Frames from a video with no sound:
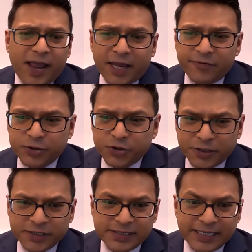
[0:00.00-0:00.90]
We're going
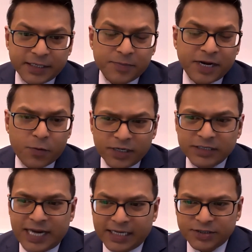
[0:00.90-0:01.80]
to have you join us
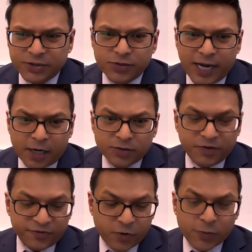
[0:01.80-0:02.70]
later, but I wanted to
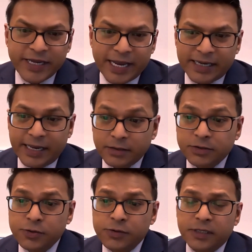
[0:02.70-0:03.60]
ask you now before we
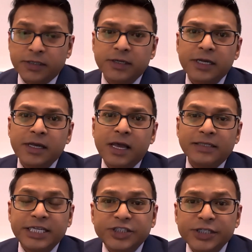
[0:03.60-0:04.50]
get into
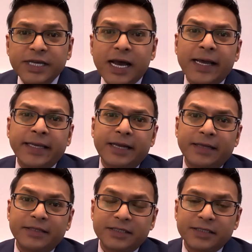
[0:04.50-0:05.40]
the teaching
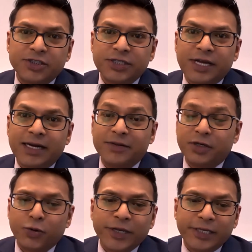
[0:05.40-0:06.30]
guide and the
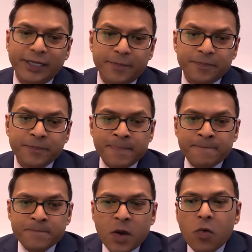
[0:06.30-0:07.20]
discussion guide and the
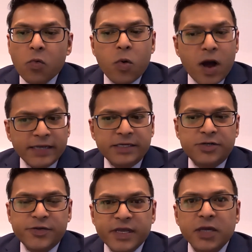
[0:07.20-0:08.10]
curriculum,
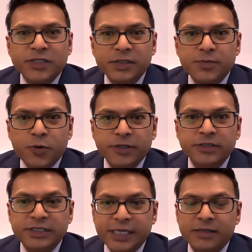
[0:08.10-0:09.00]
why did you think it
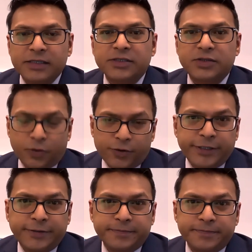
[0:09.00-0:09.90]
was important to tell
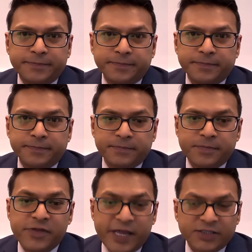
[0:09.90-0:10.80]
this story,
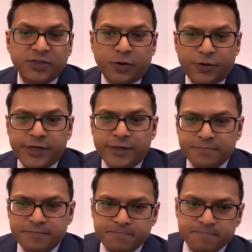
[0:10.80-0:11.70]
their
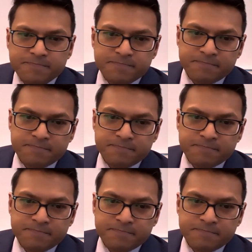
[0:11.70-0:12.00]
story?